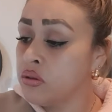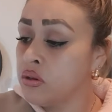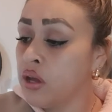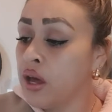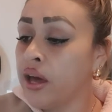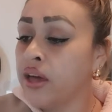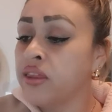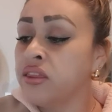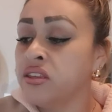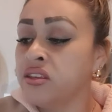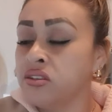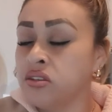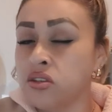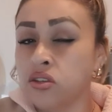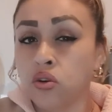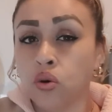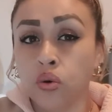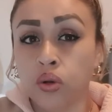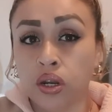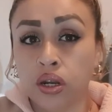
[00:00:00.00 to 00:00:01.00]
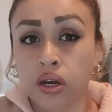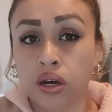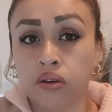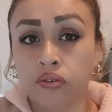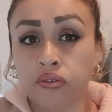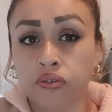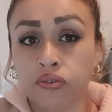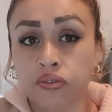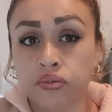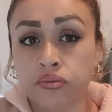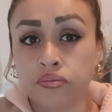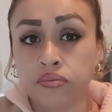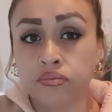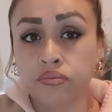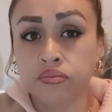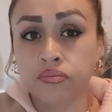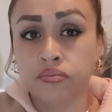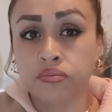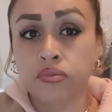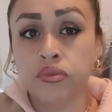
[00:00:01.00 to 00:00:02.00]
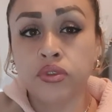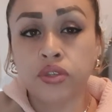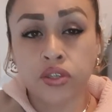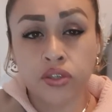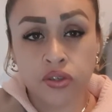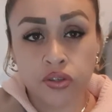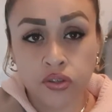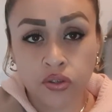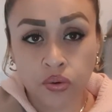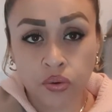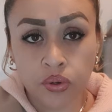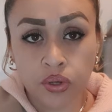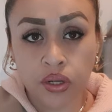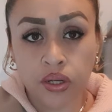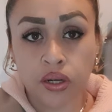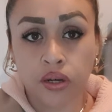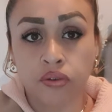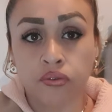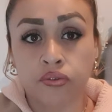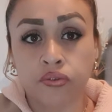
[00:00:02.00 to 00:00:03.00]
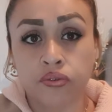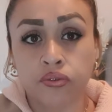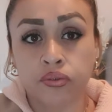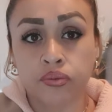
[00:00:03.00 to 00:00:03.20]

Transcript: like this is good enough this is good enough